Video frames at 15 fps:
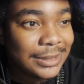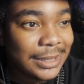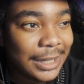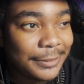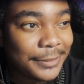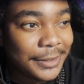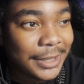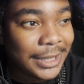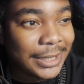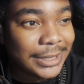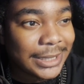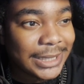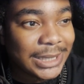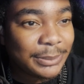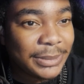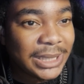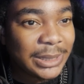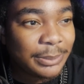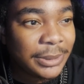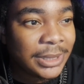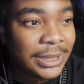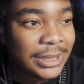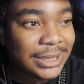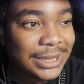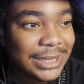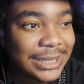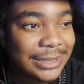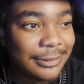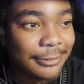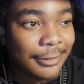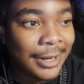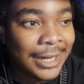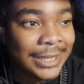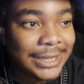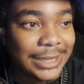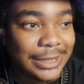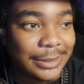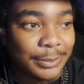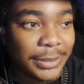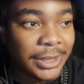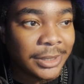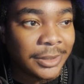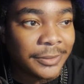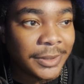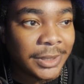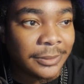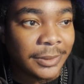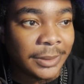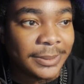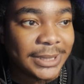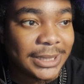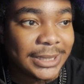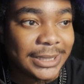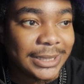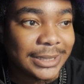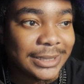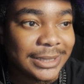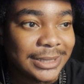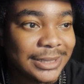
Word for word: I feel like they should be put in C, right above uh, Obsidian.